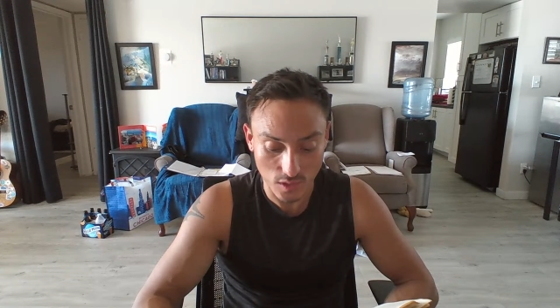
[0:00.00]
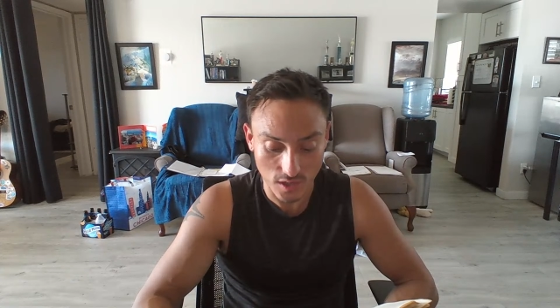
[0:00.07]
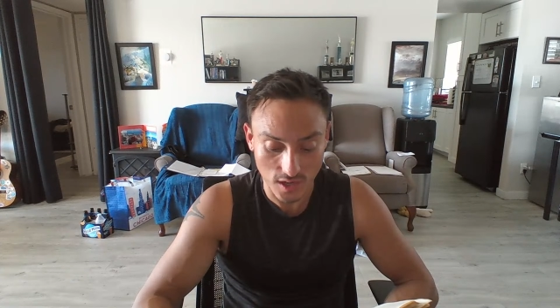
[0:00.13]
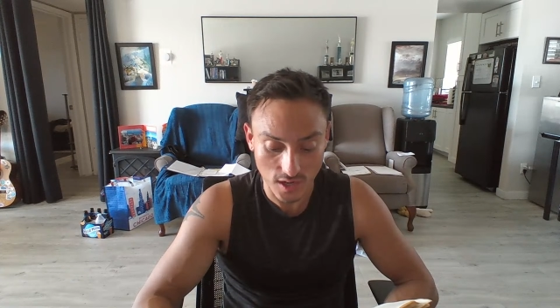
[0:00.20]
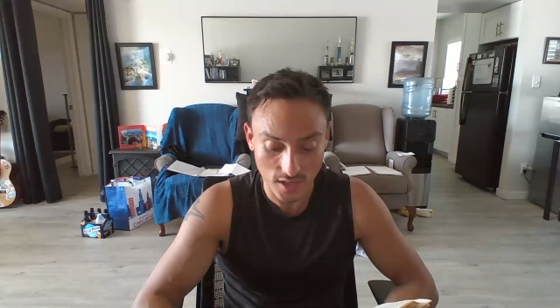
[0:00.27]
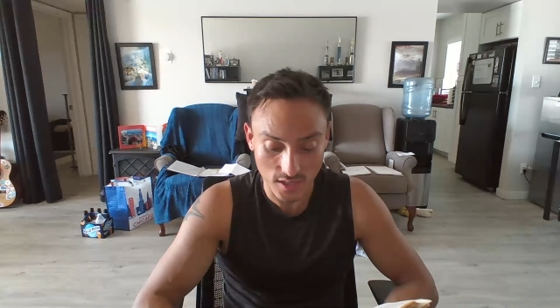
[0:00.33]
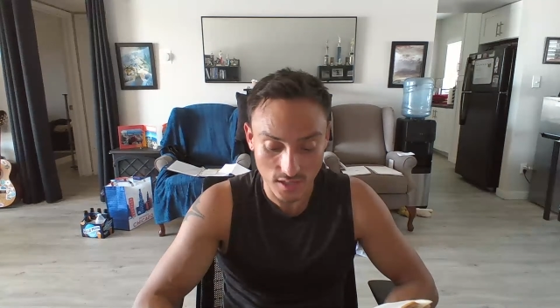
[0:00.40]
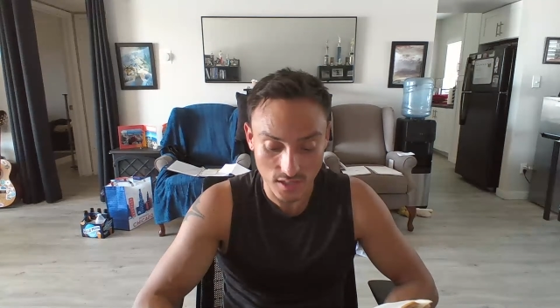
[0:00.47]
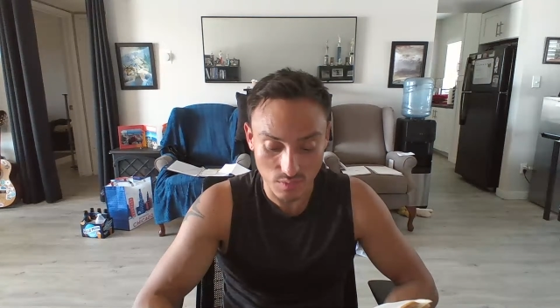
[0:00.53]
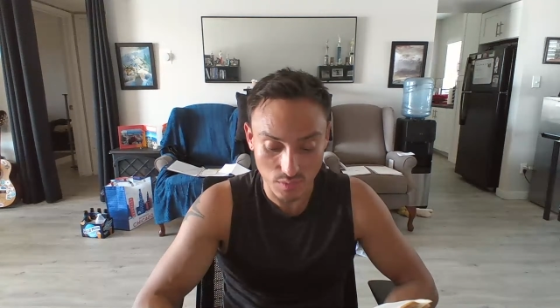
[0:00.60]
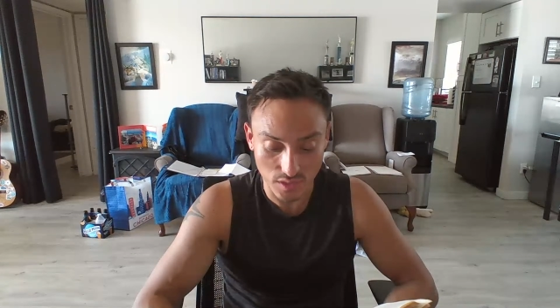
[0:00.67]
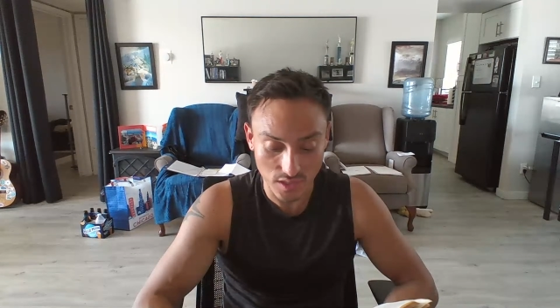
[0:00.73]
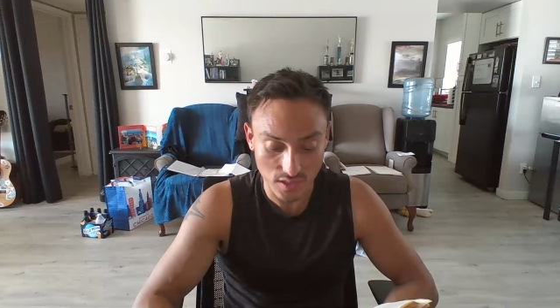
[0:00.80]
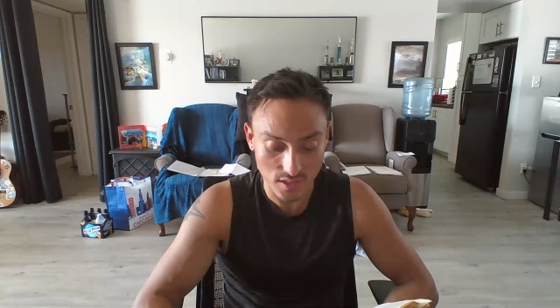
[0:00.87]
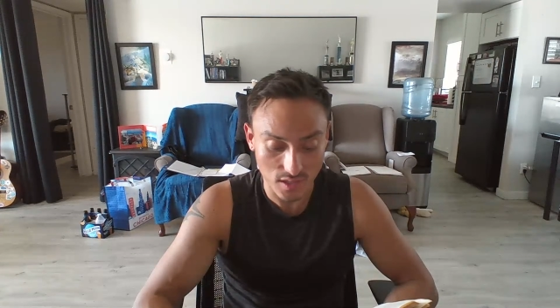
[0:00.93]
where God
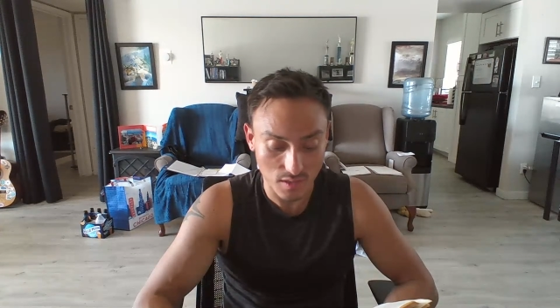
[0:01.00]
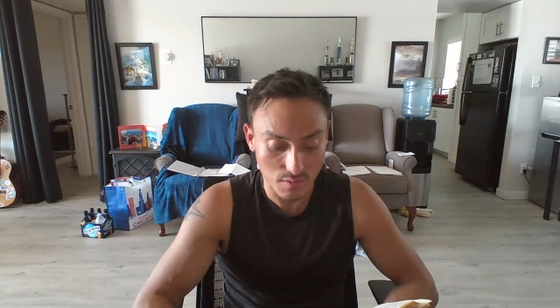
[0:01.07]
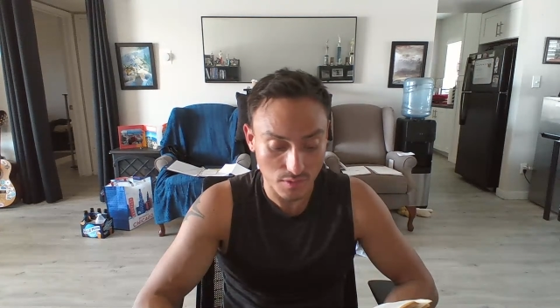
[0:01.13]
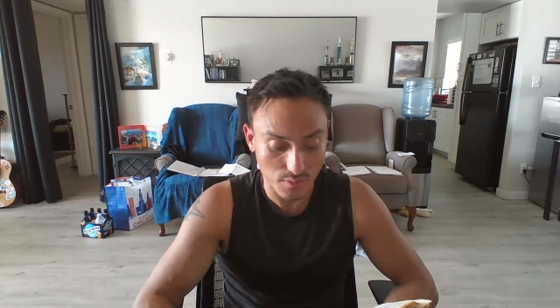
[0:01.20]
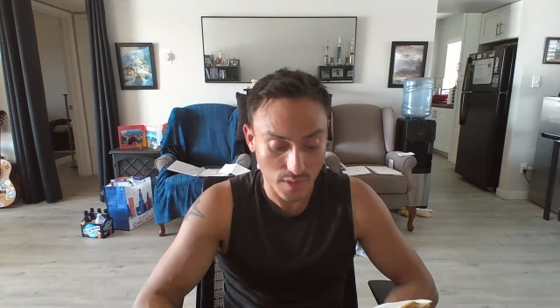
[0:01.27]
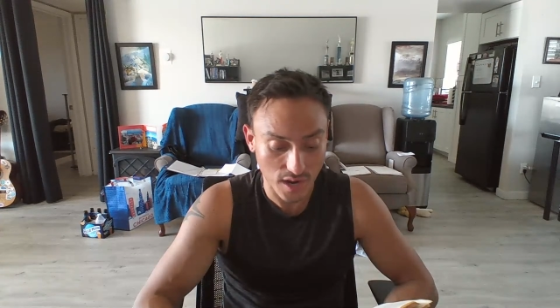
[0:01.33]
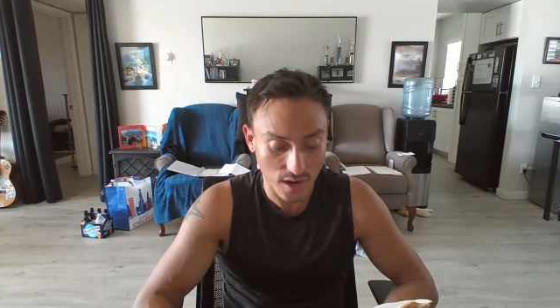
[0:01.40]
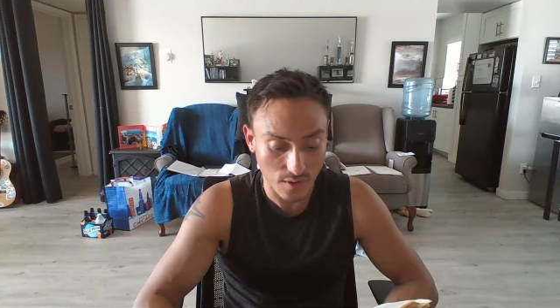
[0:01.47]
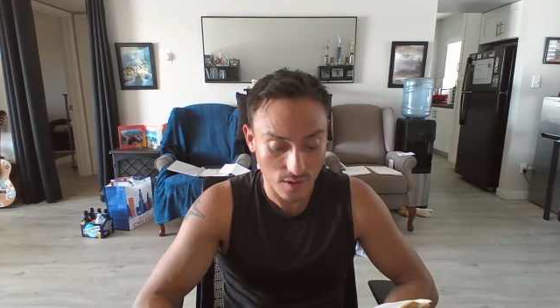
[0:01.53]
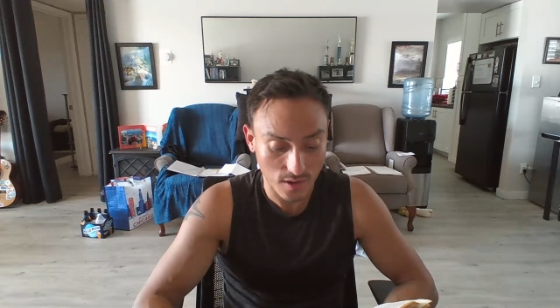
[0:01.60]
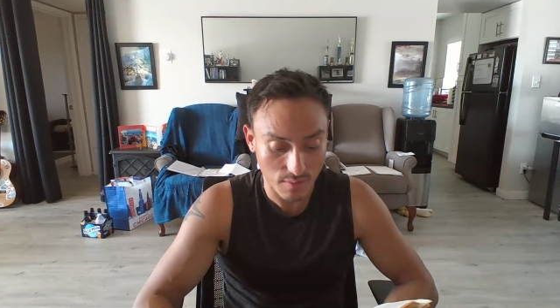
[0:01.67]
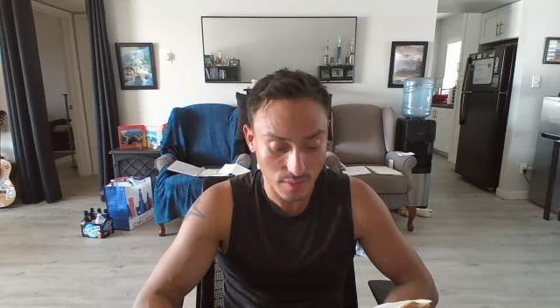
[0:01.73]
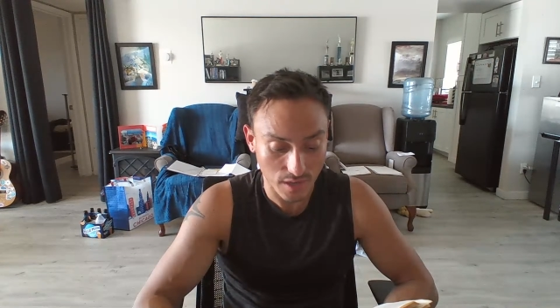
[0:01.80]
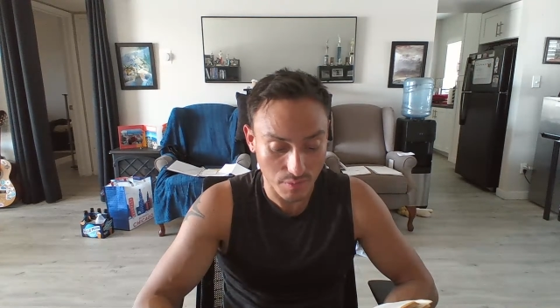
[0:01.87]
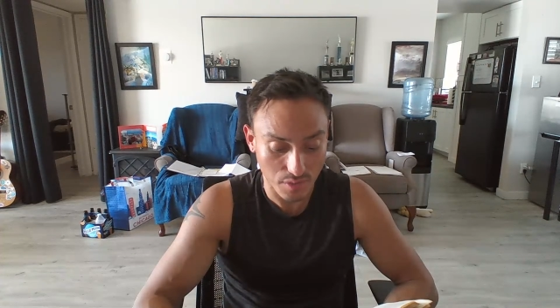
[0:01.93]
displayed his
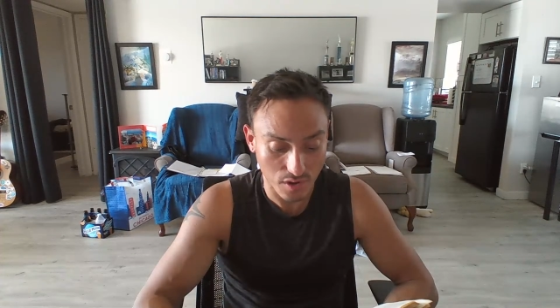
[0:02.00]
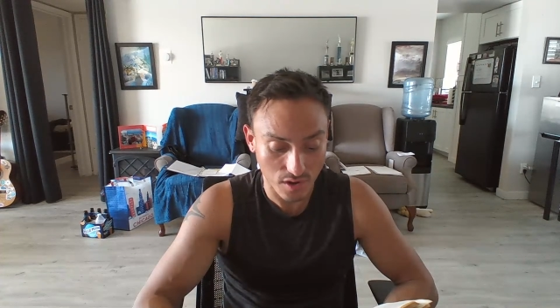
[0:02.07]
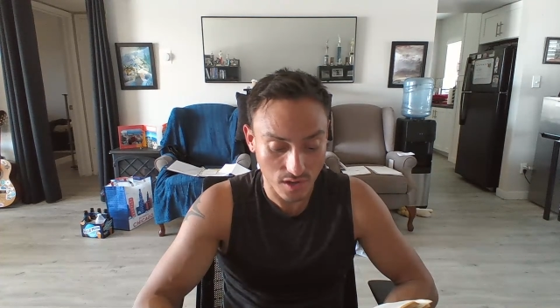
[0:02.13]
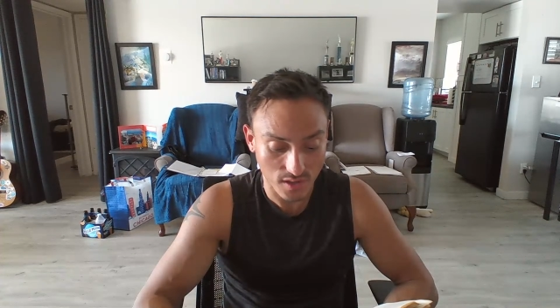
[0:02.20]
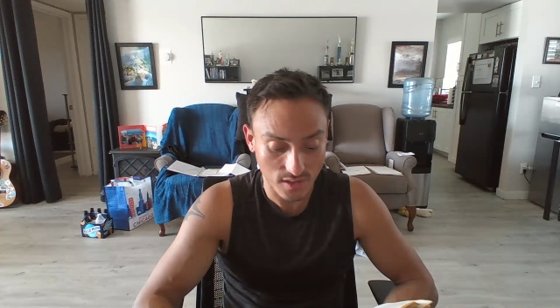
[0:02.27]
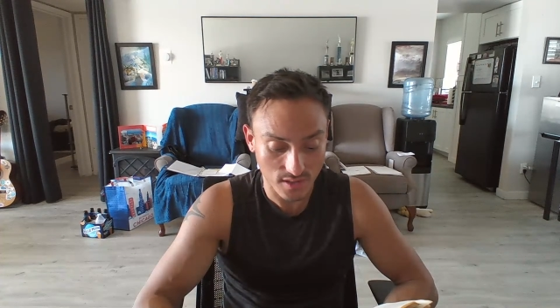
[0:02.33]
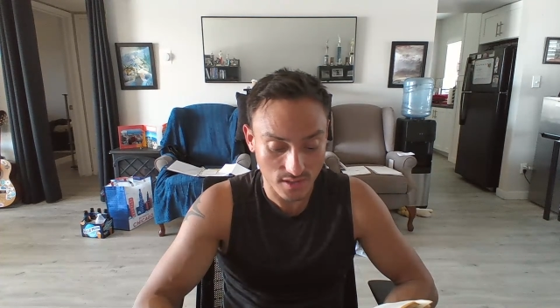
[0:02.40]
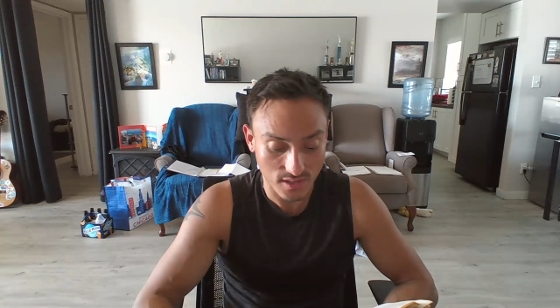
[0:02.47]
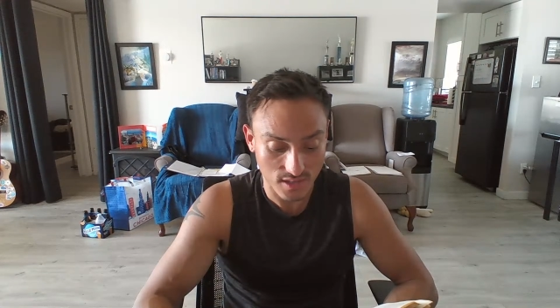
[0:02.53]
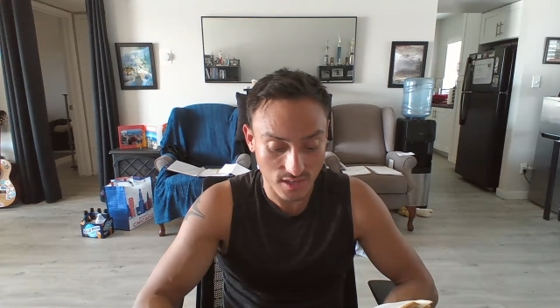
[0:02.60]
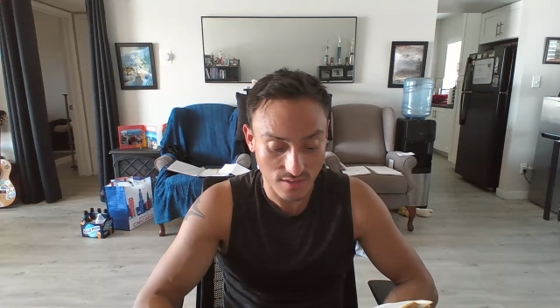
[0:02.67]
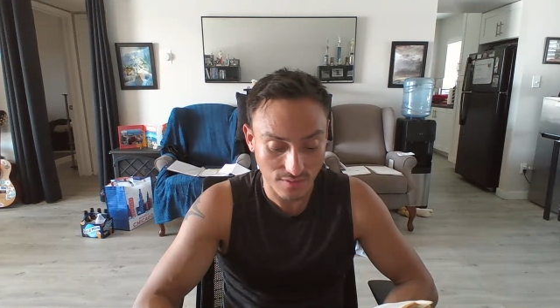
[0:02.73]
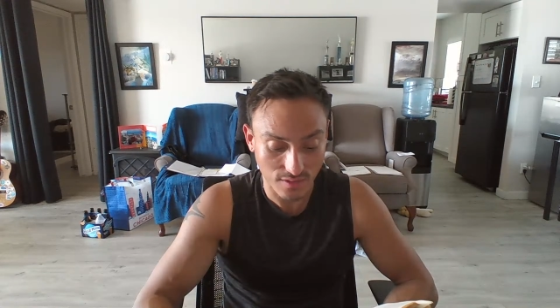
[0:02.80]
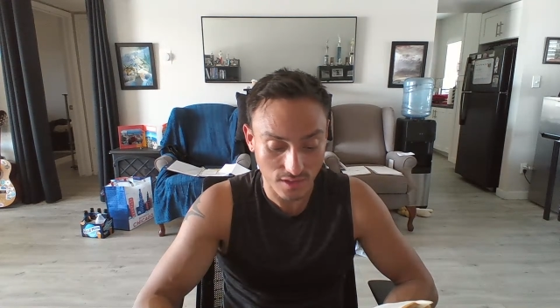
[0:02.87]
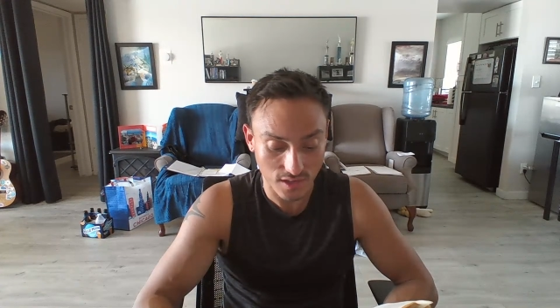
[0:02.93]
power by parting the
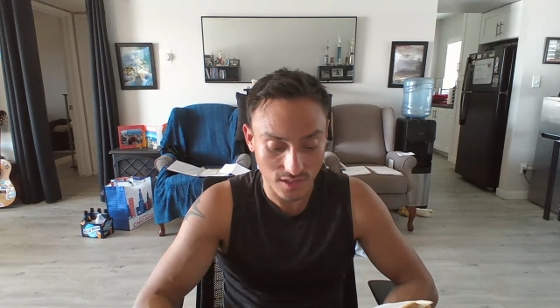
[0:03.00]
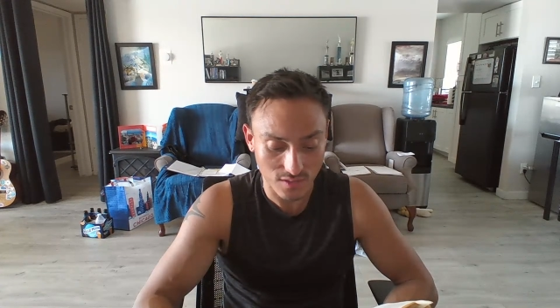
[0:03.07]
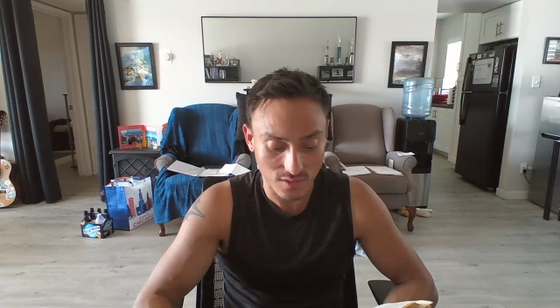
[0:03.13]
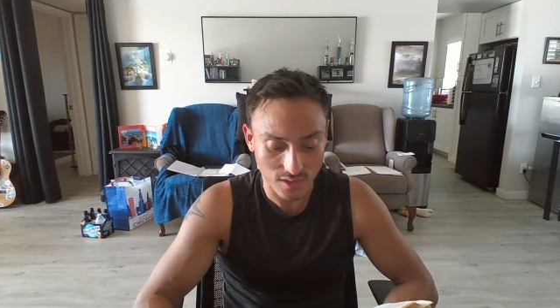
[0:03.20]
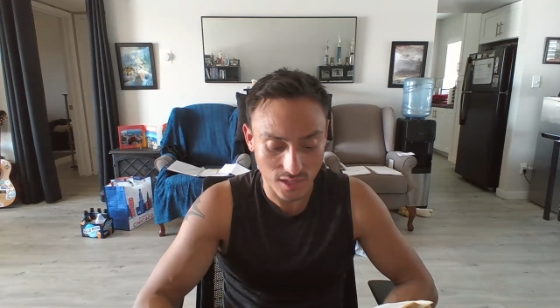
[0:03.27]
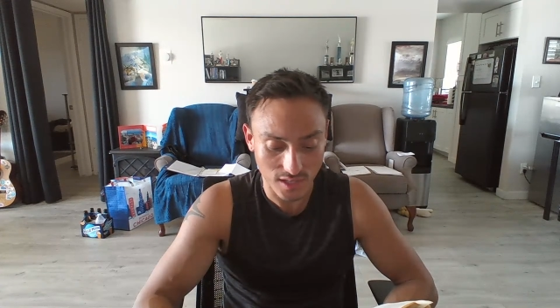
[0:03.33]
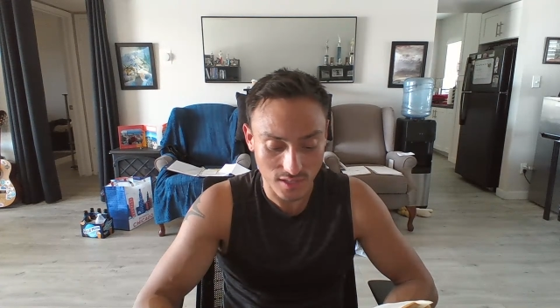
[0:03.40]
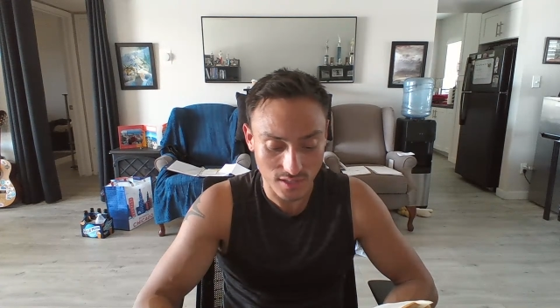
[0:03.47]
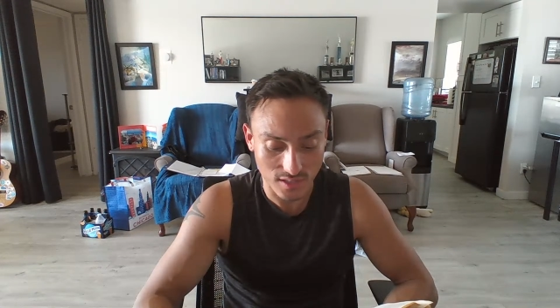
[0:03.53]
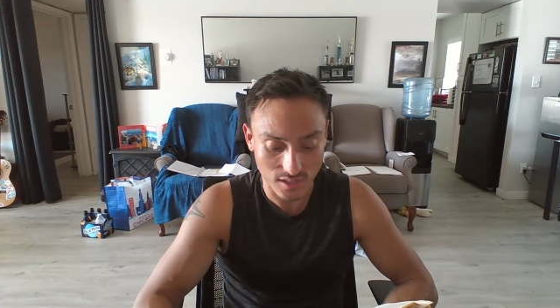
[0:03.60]
sea for the Israelites